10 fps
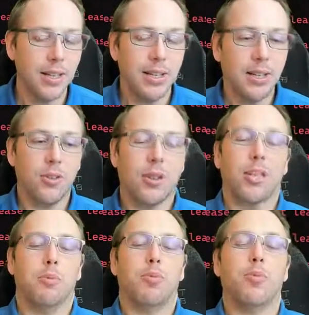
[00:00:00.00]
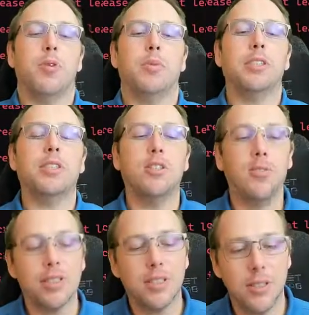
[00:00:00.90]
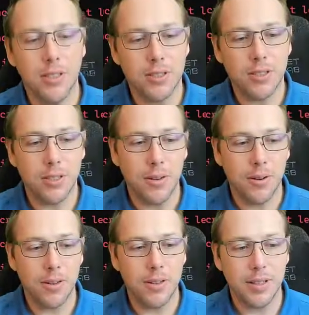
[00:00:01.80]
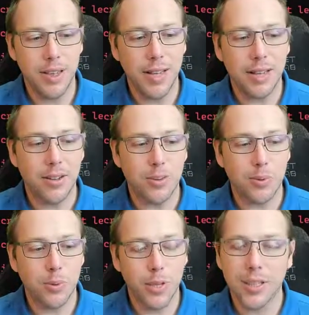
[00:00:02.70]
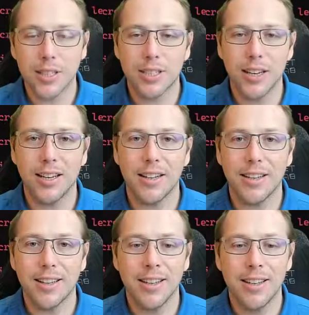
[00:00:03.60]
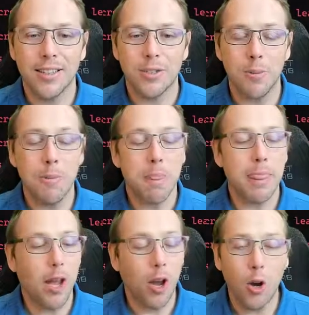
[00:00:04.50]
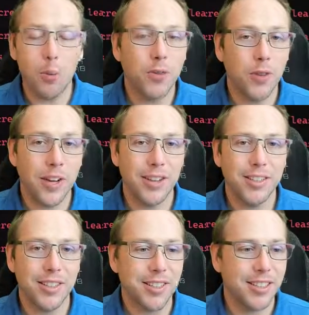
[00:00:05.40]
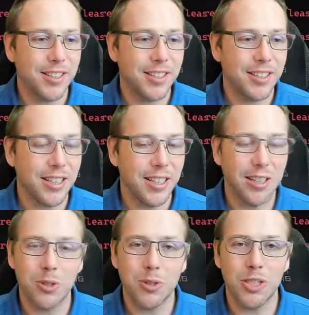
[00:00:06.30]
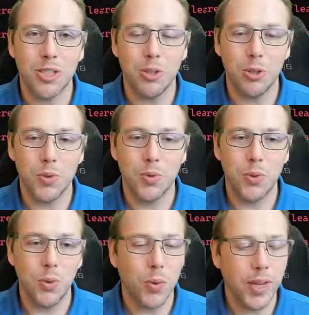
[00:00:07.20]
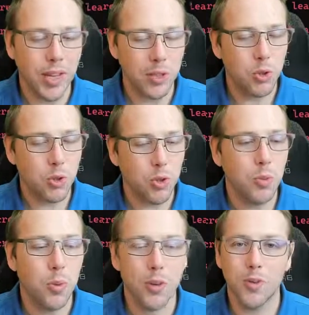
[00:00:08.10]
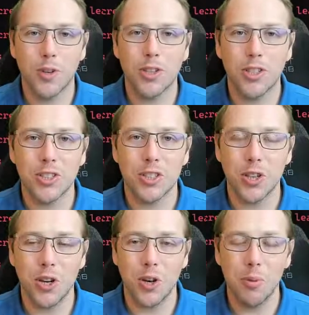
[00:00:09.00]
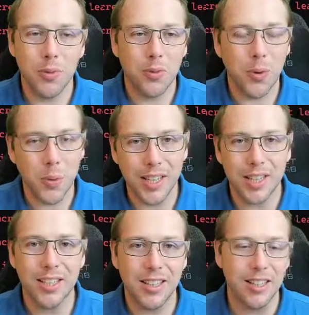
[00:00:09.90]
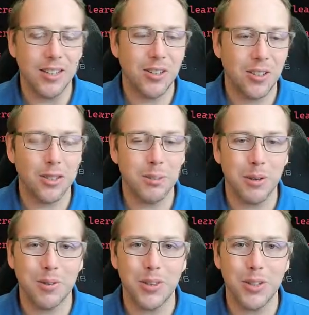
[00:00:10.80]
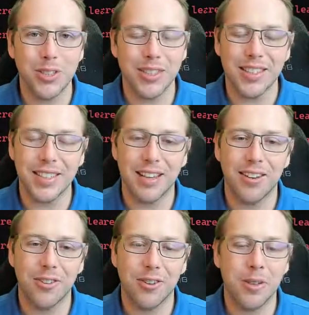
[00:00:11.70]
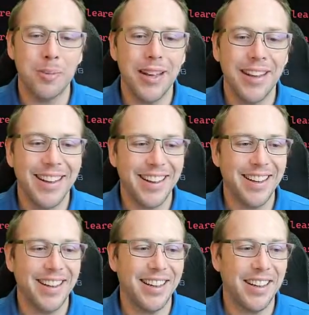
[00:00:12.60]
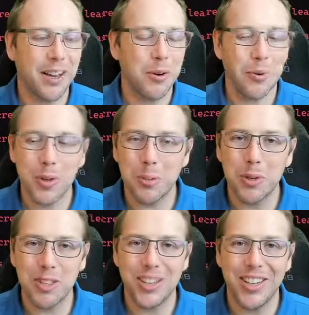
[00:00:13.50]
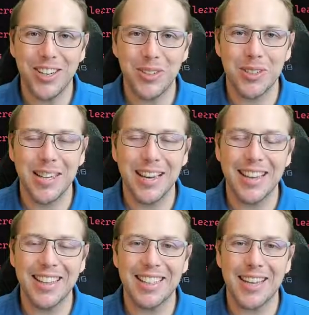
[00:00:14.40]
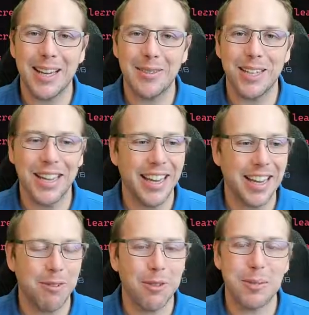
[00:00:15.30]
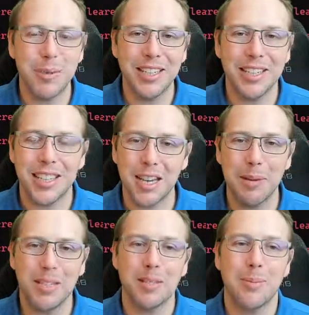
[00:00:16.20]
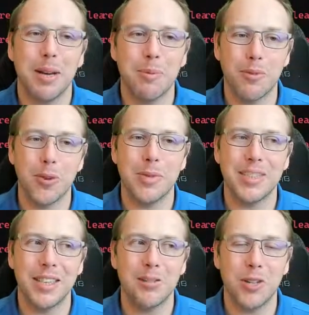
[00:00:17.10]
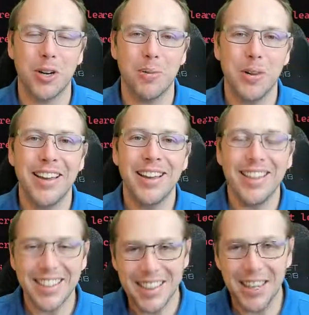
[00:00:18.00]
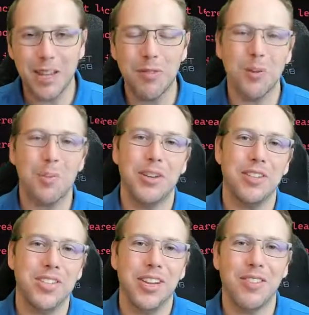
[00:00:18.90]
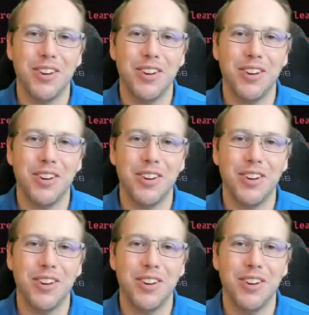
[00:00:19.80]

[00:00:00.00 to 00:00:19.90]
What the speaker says: looking at the performance differences. So yeah, really exciting. So I hope you found this interesting and useful. We got 2 more versions to go before we get to the ultimate version of this algorithm. I really appreciate you taking the time to hang out with me and talk about some high performance F#. Thank you very much. You have a great